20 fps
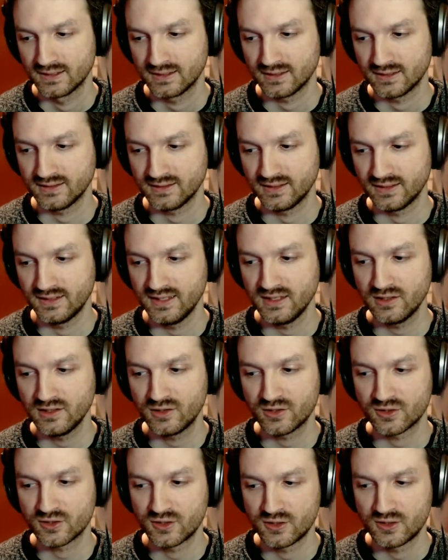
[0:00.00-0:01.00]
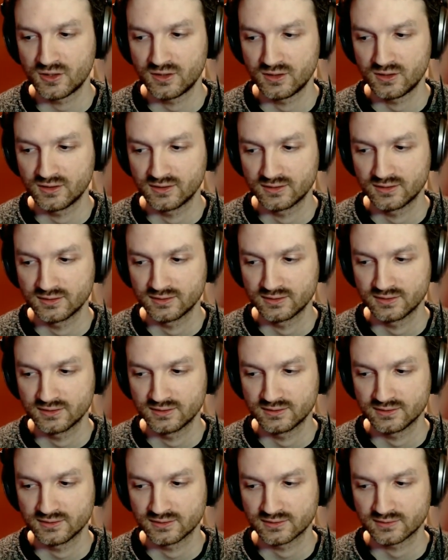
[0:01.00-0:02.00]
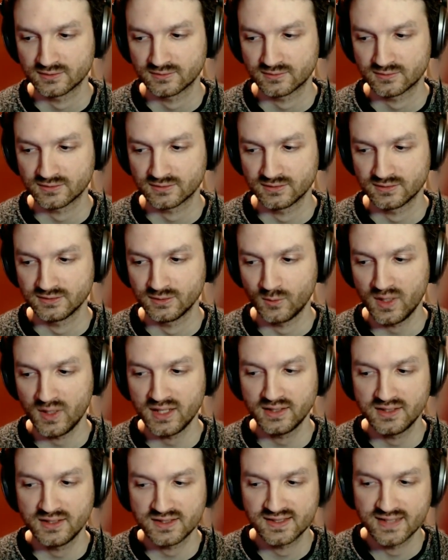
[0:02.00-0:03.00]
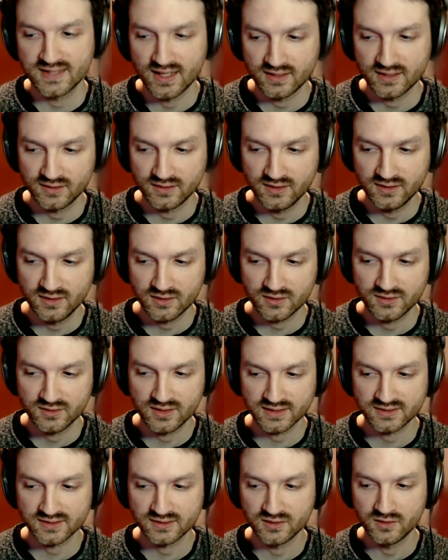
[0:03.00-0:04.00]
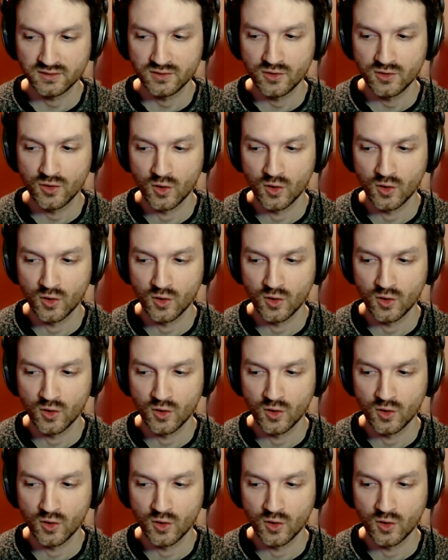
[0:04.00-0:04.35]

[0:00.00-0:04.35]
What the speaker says: the linker, the way it is done, the linker doesn't